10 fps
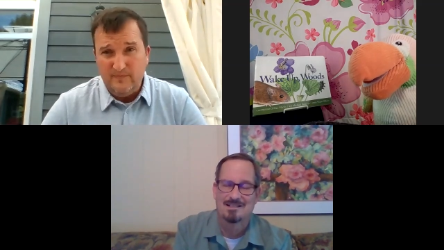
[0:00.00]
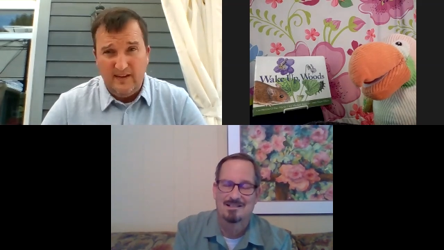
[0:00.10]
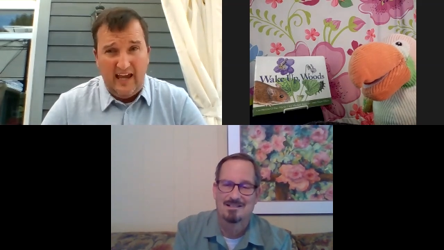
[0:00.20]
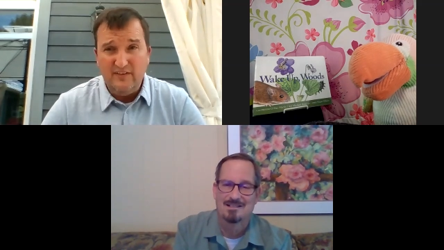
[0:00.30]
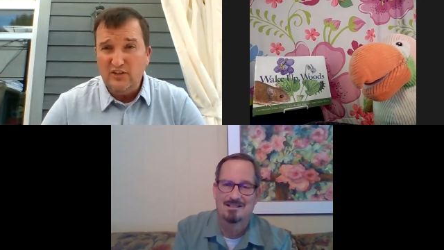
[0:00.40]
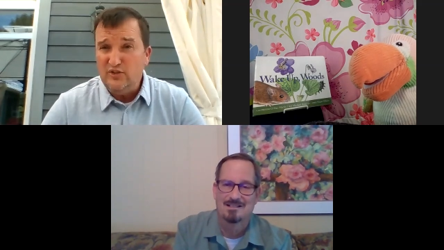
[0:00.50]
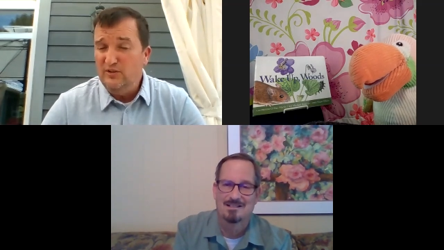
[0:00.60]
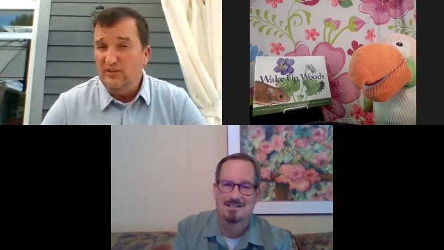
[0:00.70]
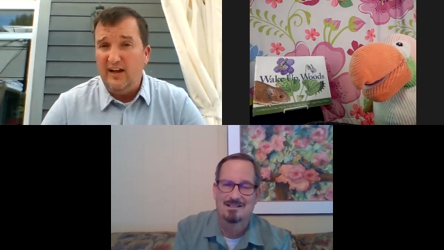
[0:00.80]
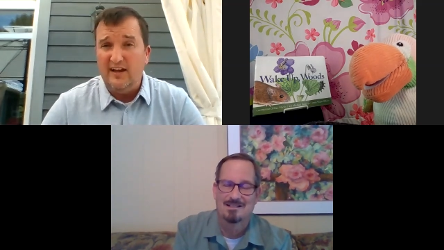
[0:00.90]
Speaker 1: having
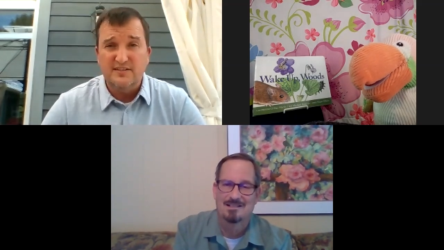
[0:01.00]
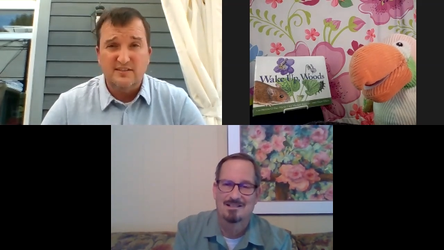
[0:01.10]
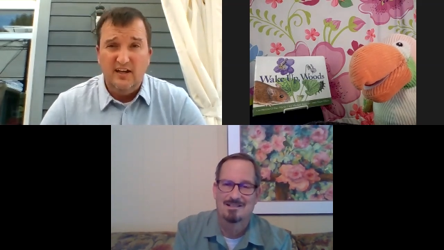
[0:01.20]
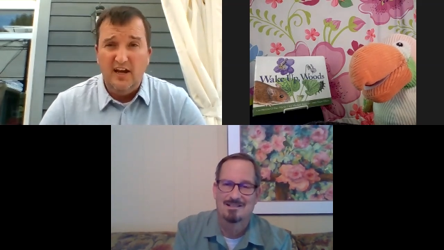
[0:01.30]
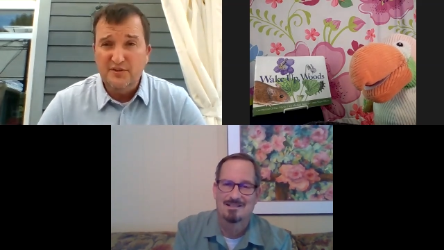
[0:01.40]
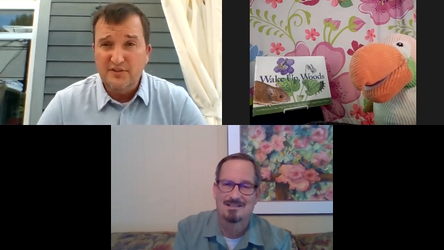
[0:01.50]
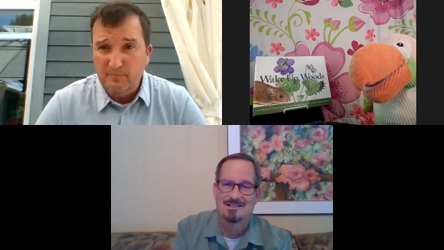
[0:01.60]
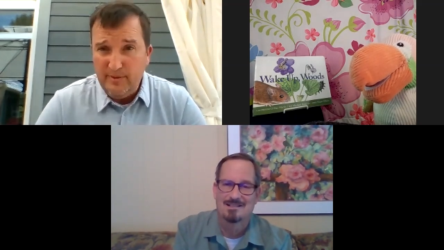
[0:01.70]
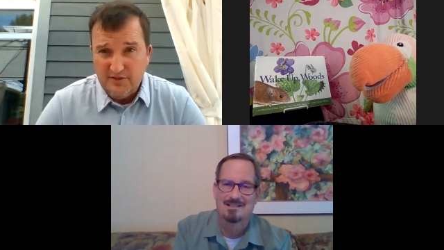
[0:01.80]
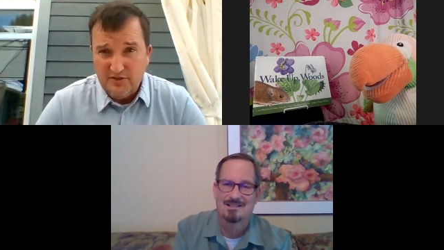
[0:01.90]
utilized hundreds
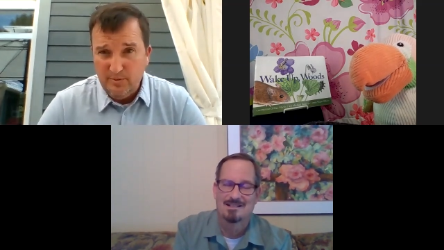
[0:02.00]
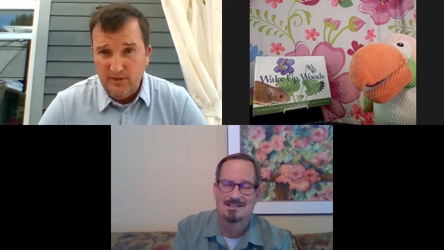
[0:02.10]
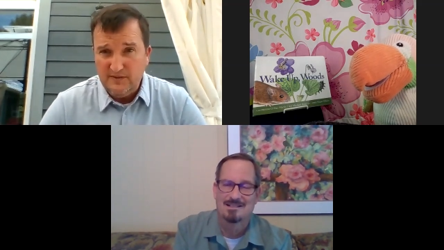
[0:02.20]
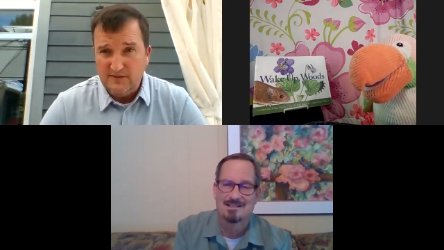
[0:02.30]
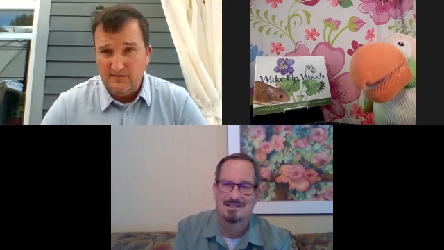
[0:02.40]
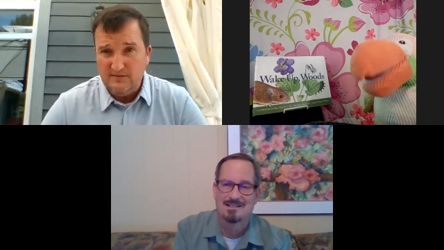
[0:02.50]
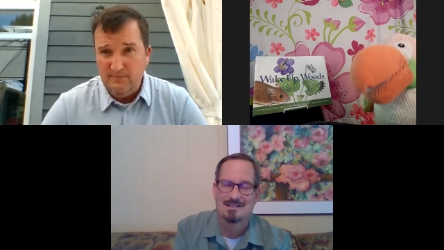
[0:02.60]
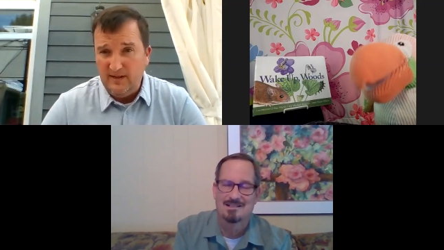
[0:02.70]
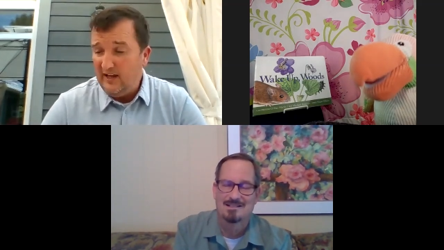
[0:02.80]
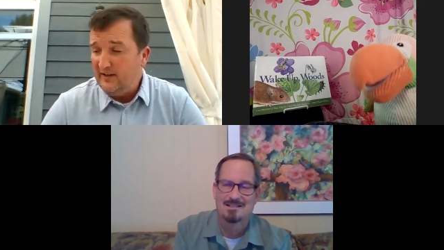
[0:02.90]
of picture books in
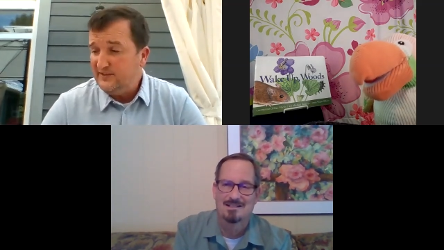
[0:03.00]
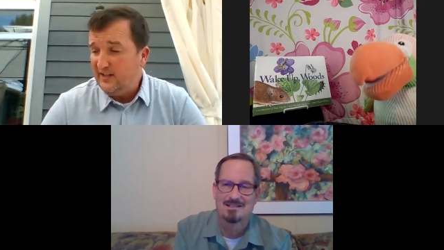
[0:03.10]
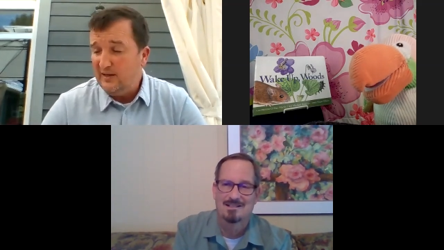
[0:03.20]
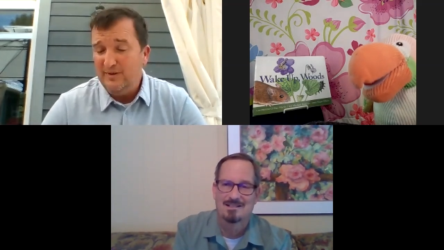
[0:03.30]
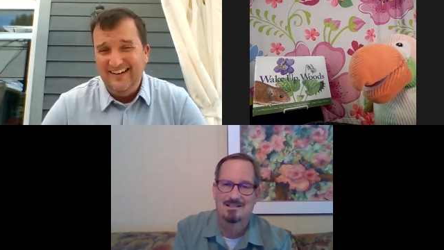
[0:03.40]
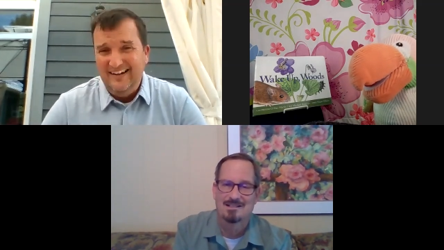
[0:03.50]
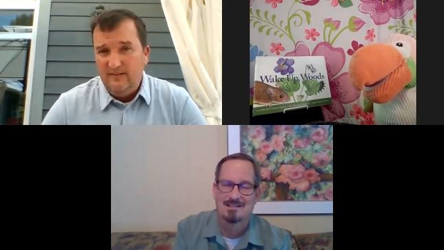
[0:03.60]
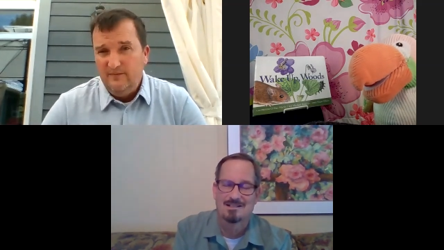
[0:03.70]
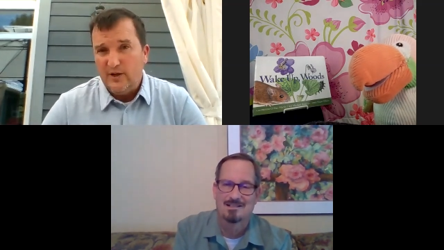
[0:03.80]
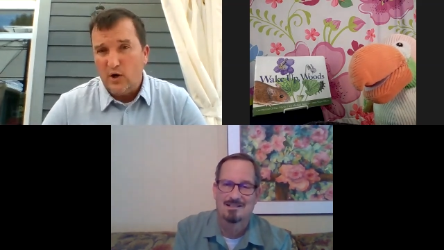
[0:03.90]
my lifetime,
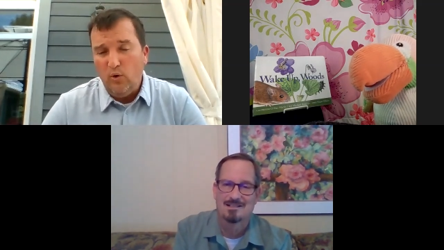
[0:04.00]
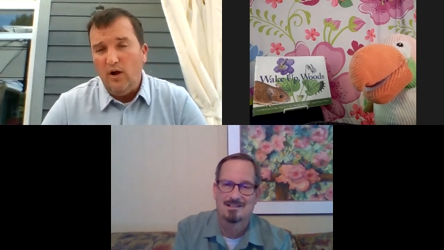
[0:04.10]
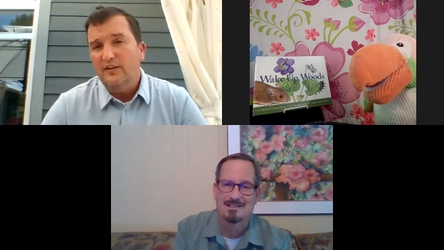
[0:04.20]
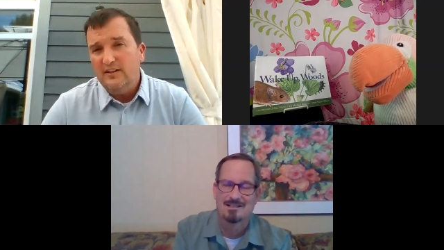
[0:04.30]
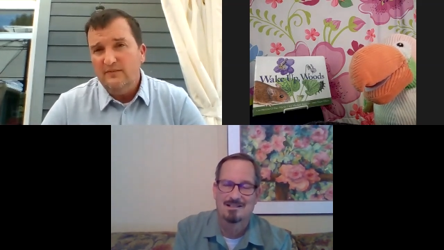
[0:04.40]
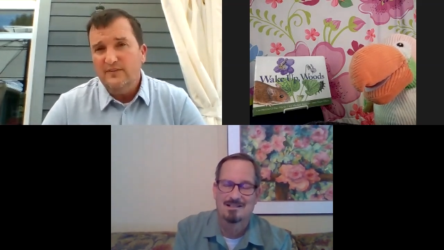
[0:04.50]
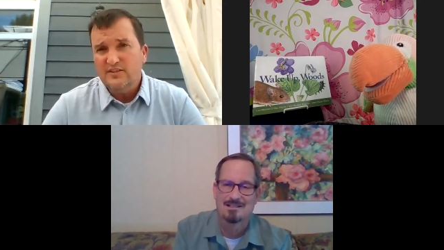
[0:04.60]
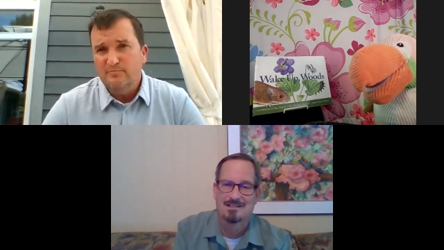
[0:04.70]
the quality of this